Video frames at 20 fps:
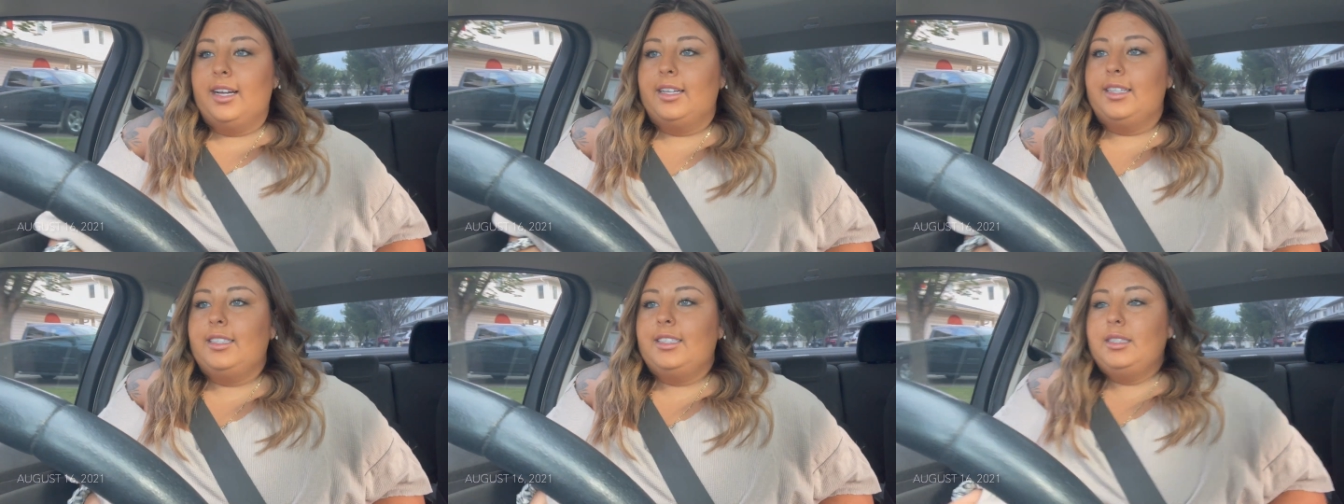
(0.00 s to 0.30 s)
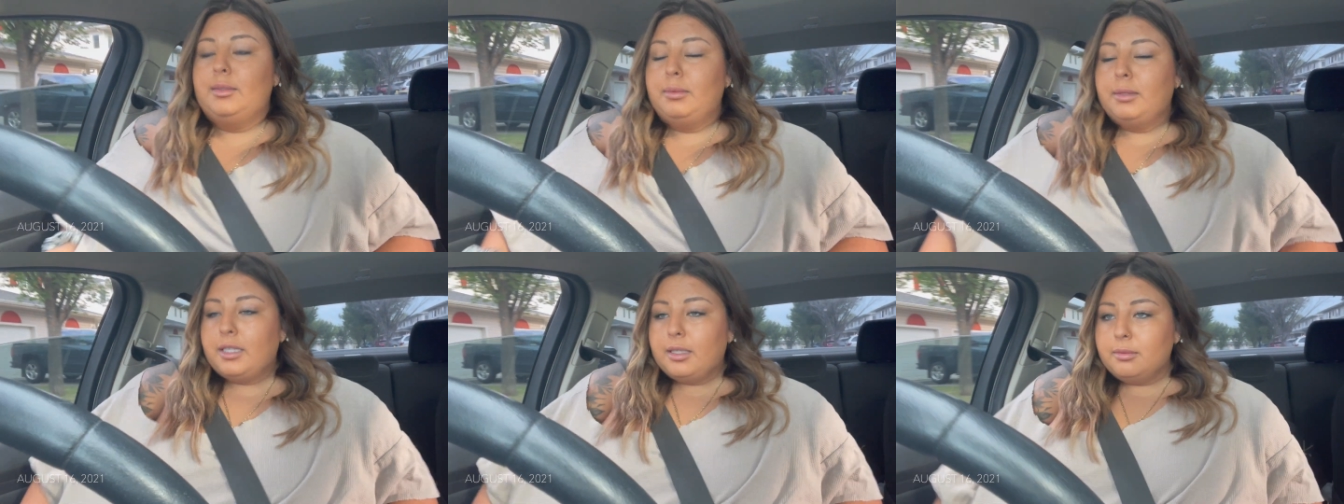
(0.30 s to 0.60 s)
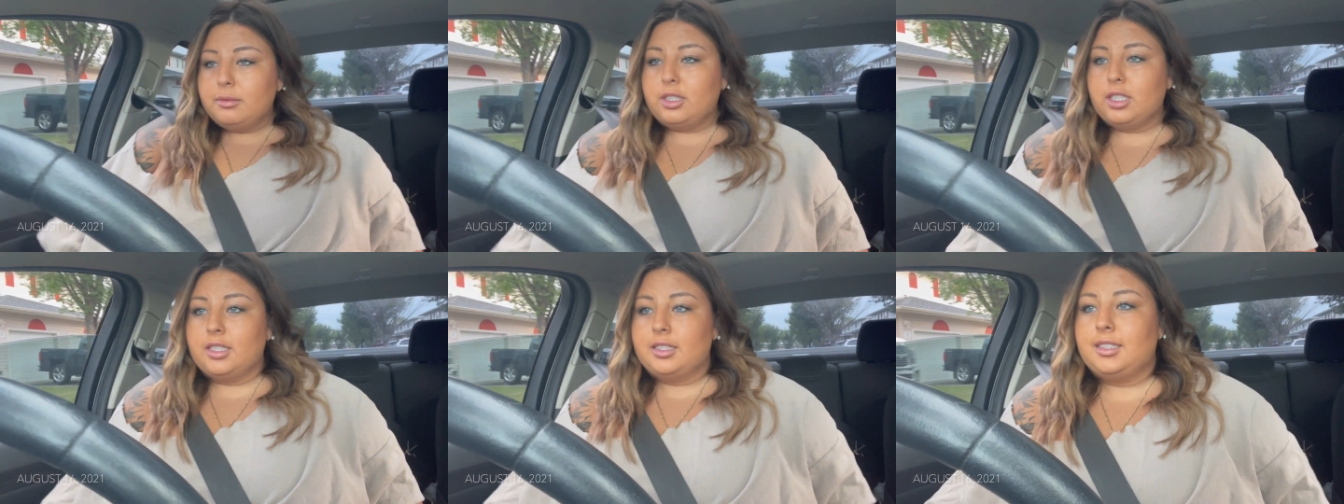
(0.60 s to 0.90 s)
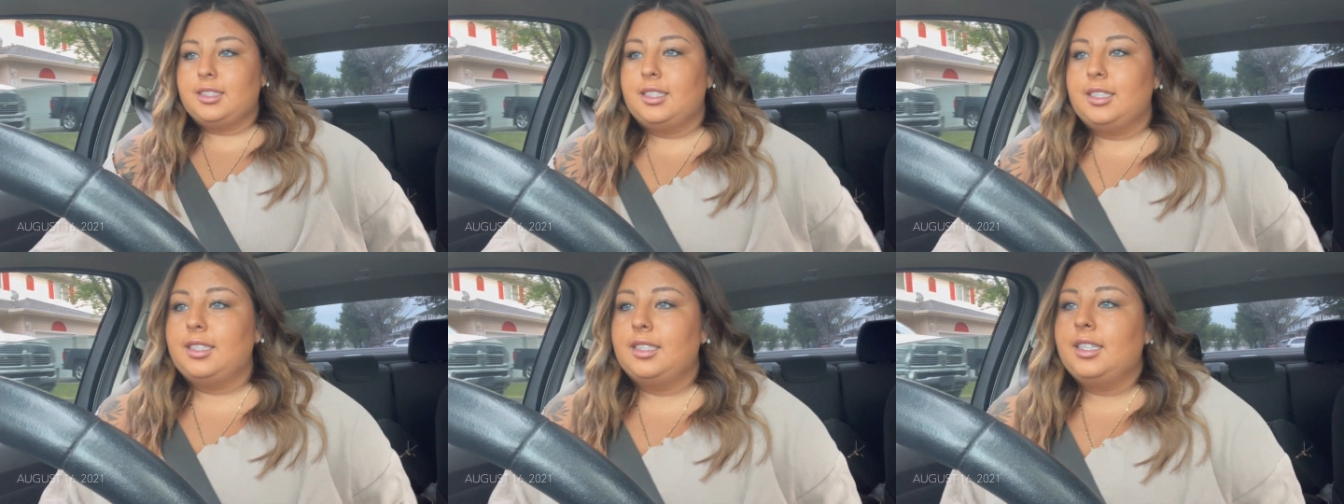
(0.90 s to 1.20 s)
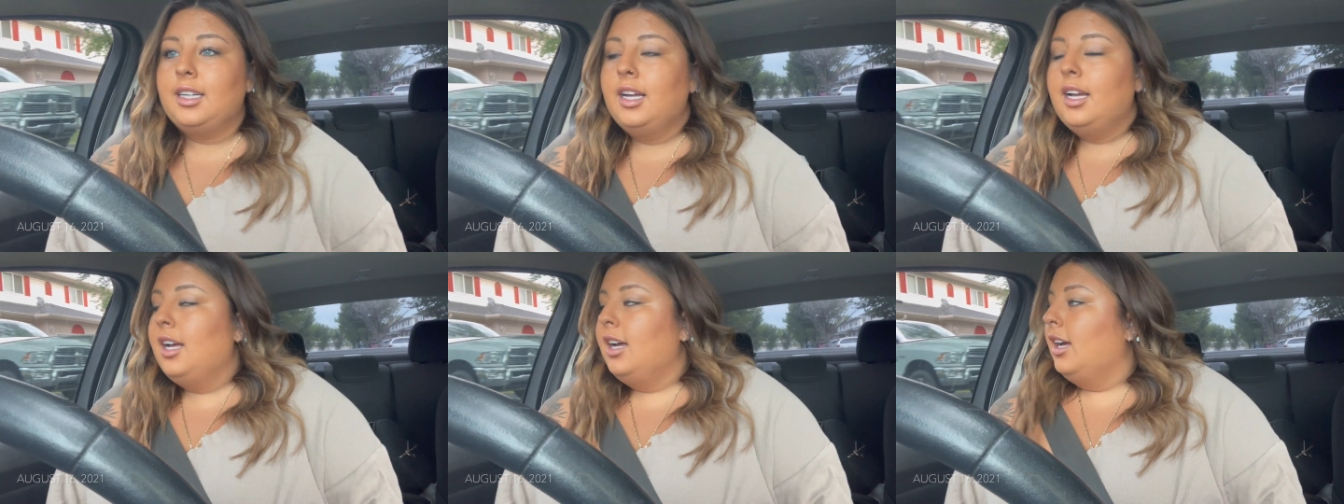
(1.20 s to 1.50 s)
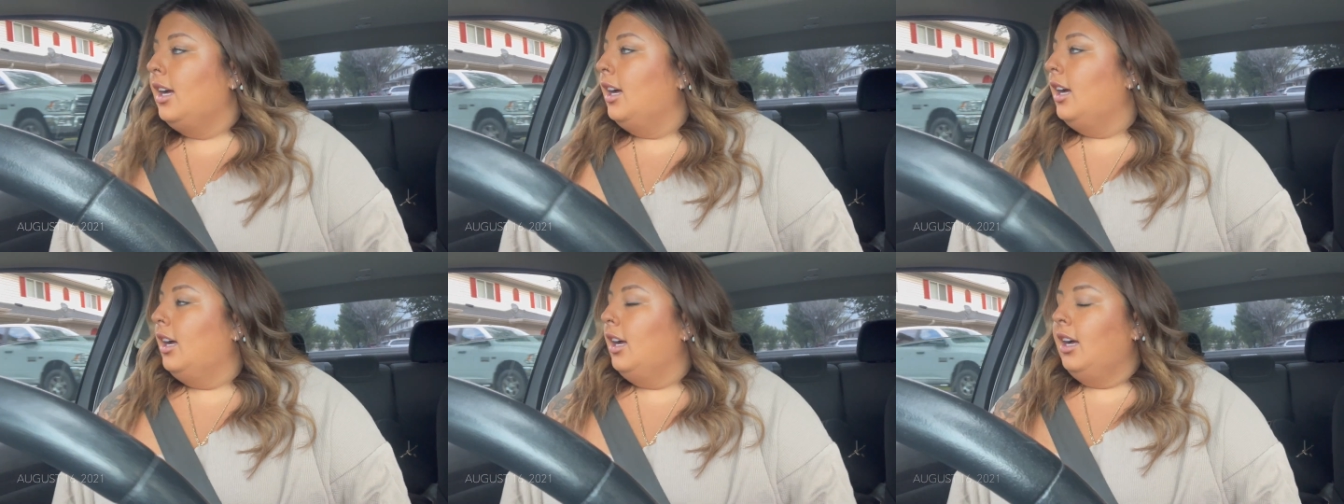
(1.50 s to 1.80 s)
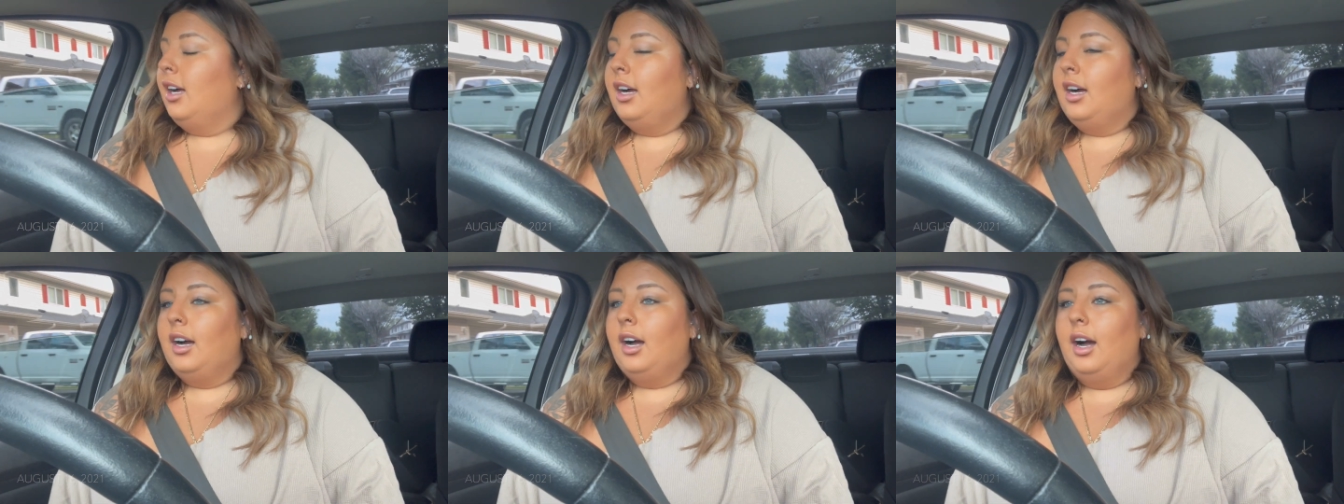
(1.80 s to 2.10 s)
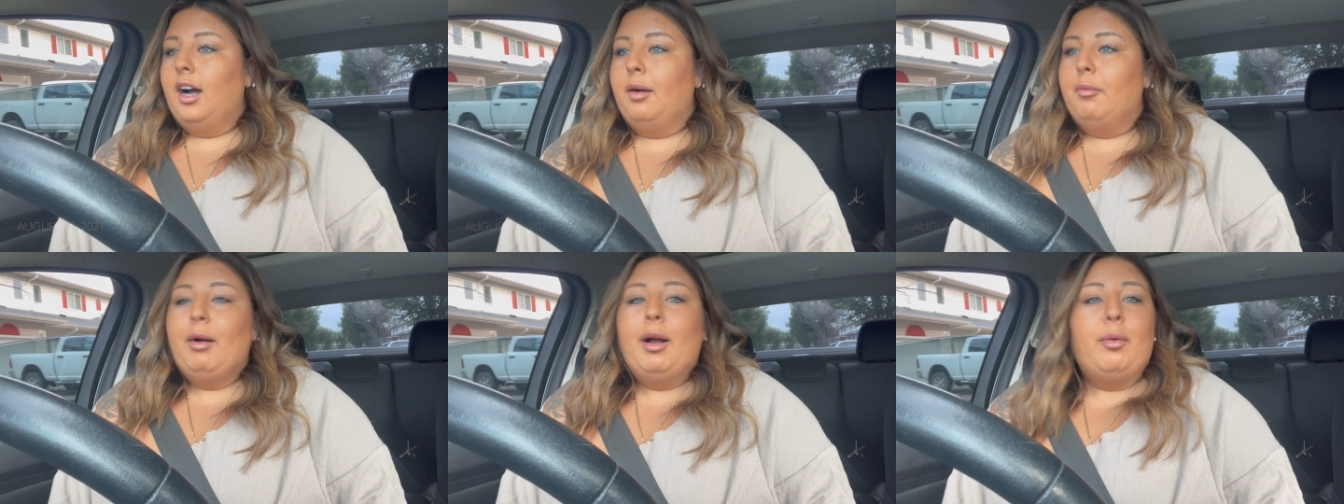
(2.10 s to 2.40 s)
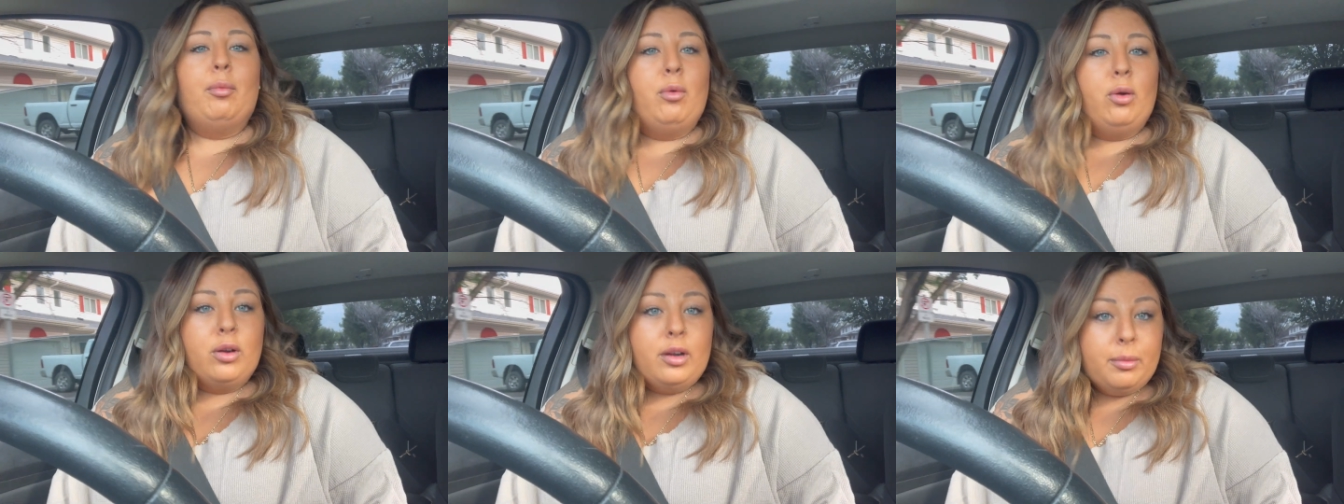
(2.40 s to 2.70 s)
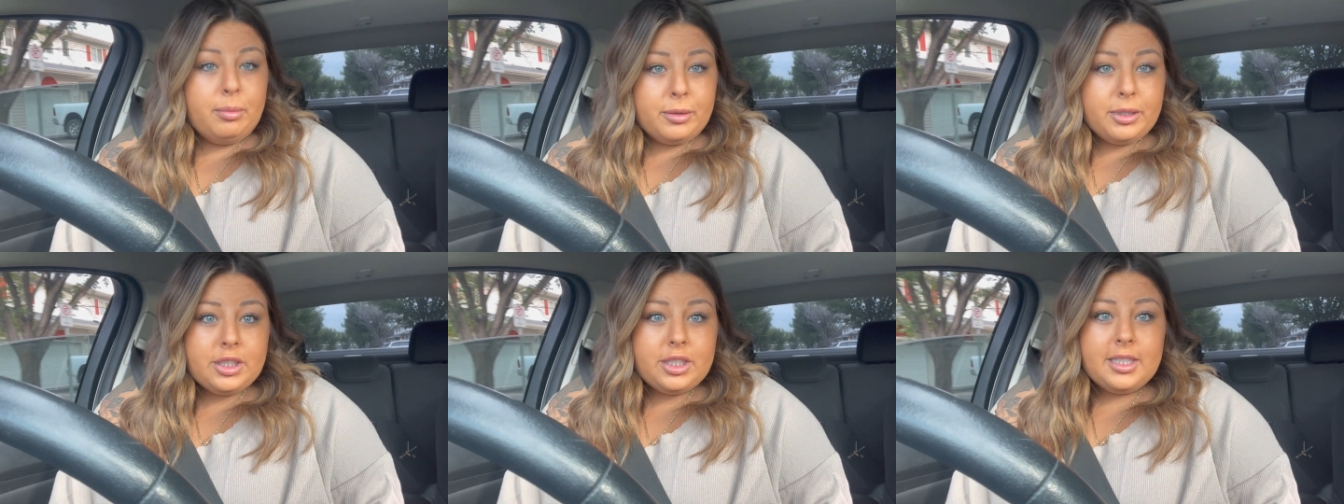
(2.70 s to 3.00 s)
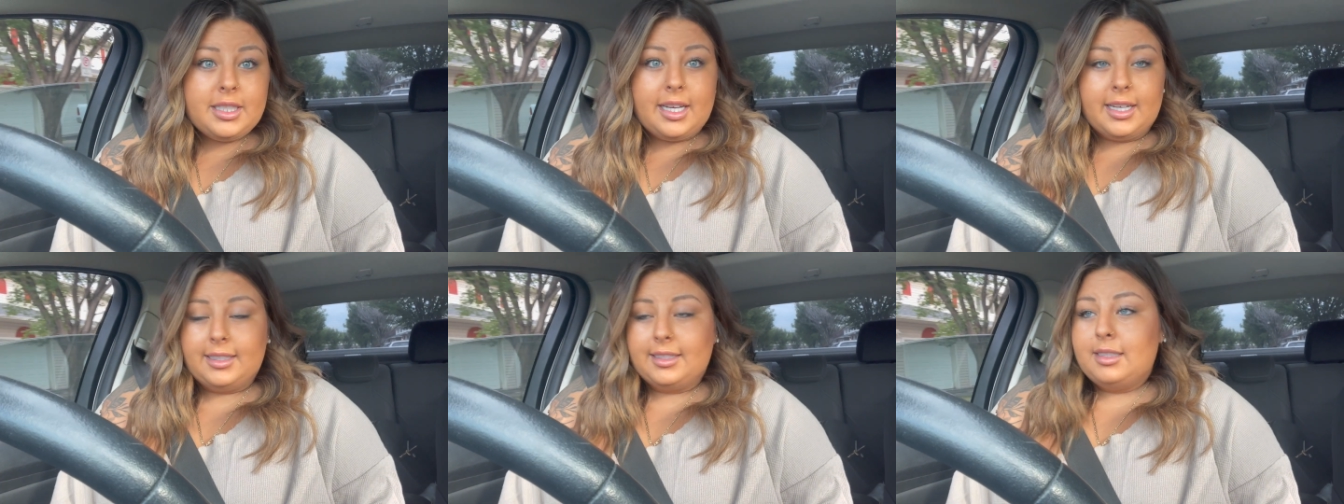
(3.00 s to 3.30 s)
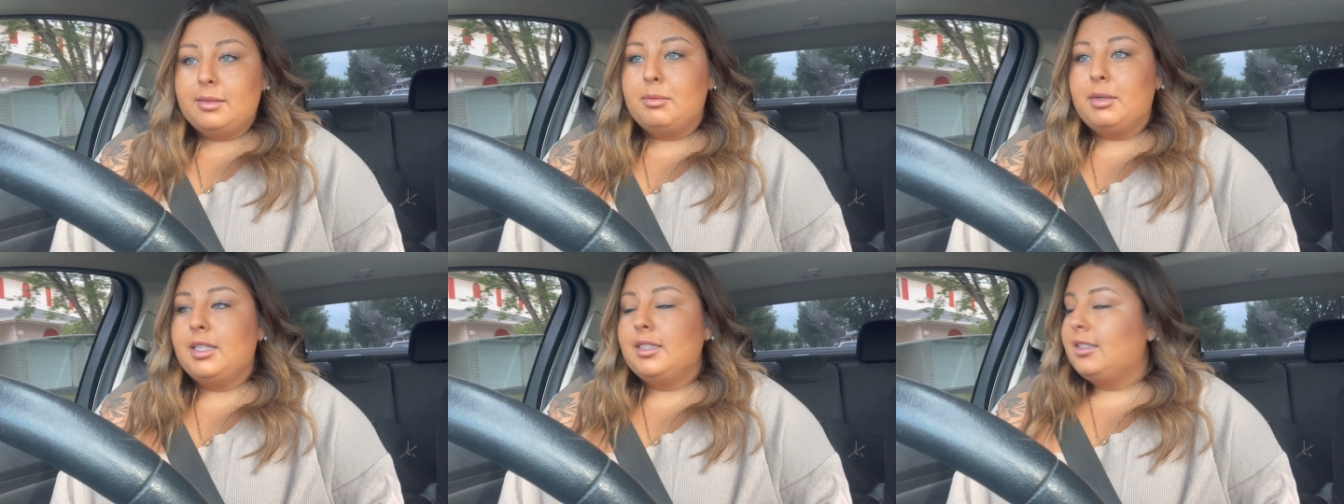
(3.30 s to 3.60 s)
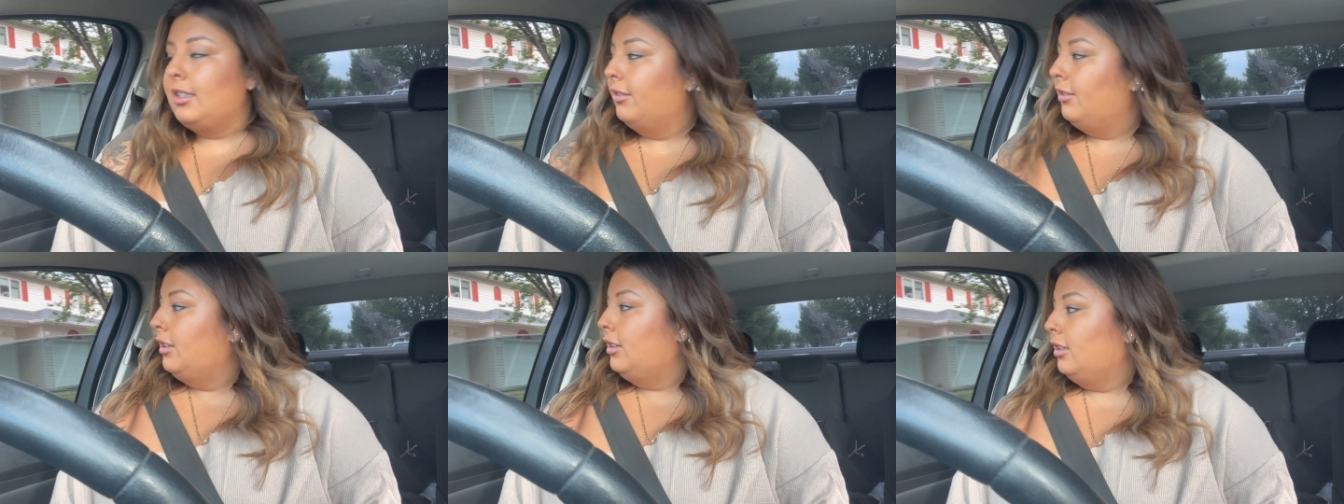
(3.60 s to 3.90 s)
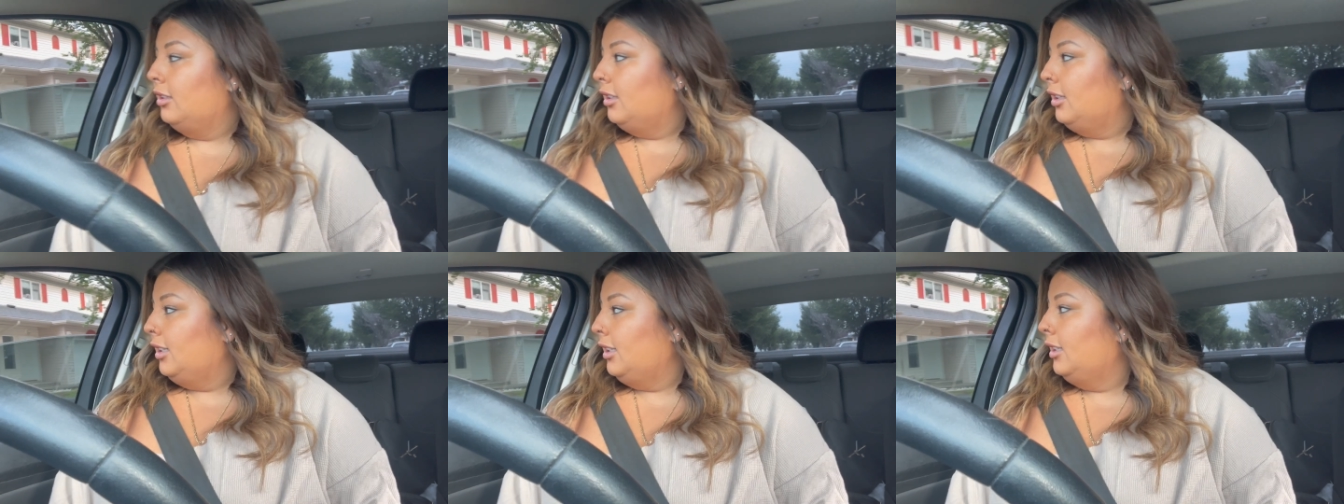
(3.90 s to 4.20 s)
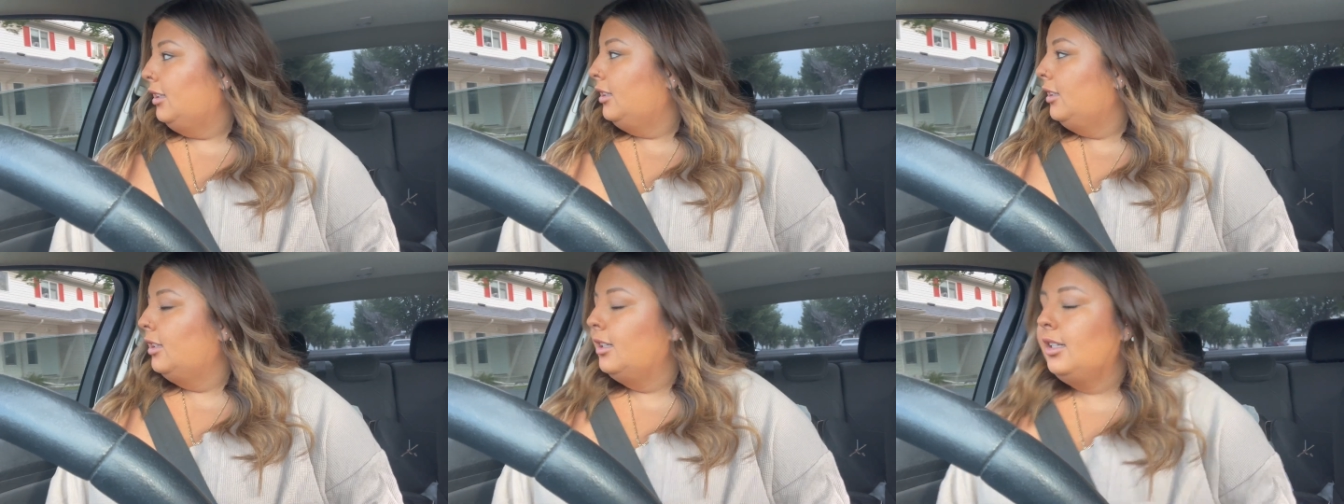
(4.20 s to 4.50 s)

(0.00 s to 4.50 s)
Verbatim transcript: I need to pick up Jessie. Um, I woke up when she texted me at seven thirty.